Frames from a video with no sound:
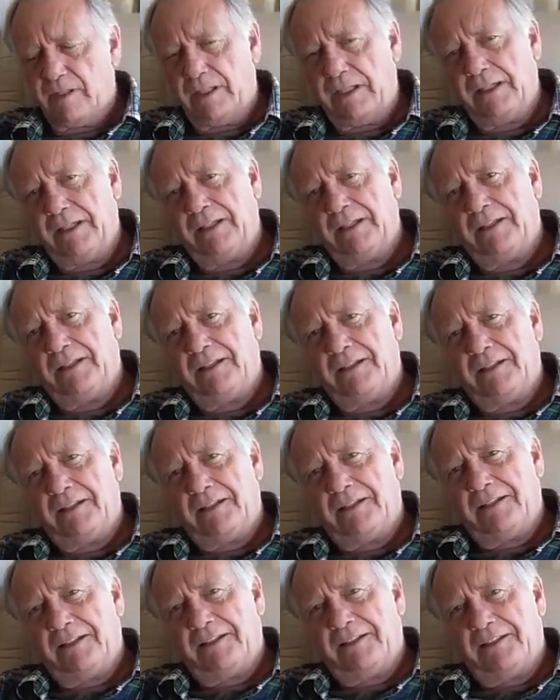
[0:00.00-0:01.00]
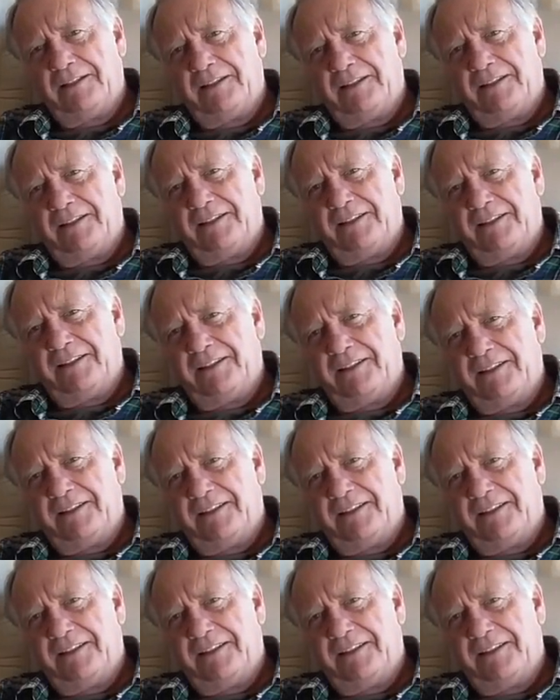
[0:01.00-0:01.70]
(no one is talking)